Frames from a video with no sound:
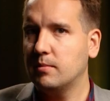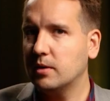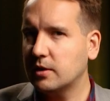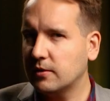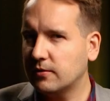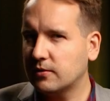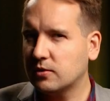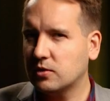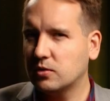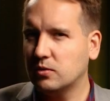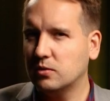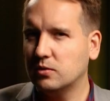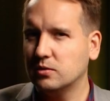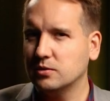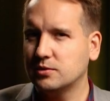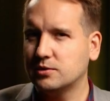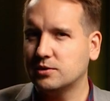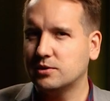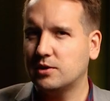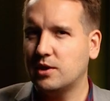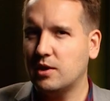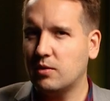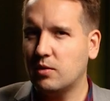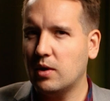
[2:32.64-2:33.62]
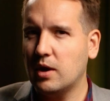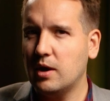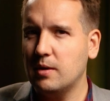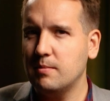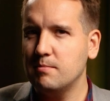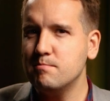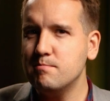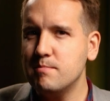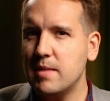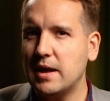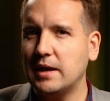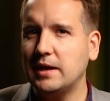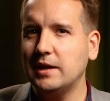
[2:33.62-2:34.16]
But of course, there are
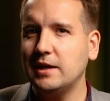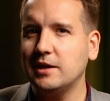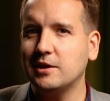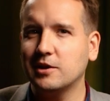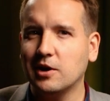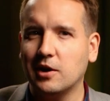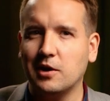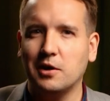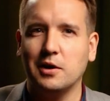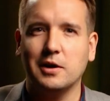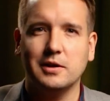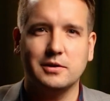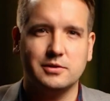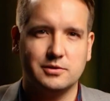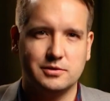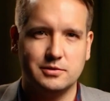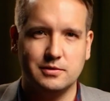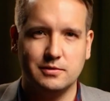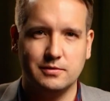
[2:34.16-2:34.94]
many kinds